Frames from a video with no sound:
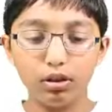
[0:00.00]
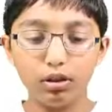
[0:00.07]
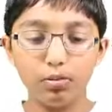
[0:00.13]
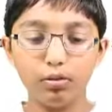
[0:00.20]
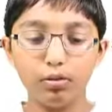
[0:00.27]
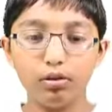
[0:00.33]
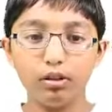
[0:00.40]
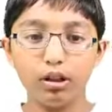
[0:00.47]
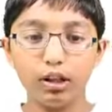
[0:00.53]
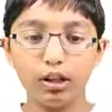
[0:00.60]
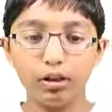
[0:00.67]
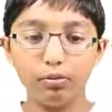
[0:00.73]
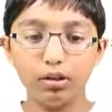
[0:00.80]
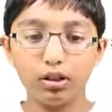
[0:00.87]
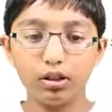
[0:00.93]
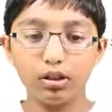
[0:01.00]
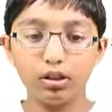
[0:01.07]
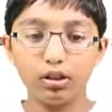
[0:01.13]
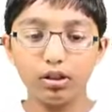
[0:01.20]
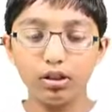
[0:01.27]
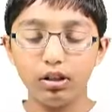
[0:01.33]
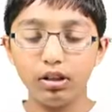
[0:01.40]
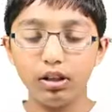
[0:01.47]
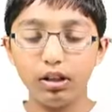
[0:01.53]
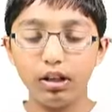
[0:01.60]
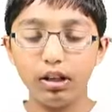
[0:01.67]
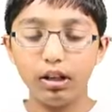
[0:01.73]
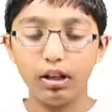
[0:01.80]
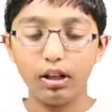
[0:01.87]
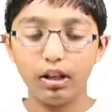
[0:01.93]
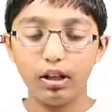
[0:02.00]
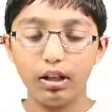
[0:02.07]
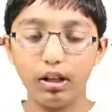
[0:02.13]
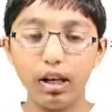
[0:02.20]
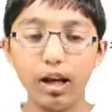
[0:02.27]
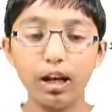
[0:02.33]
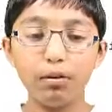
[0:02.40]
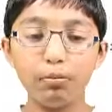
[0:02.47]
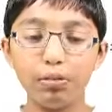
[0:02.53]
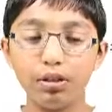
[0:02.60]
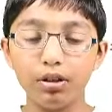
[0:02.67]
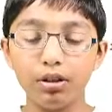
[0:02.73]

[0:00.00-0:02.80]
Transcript: open quotation marks, lap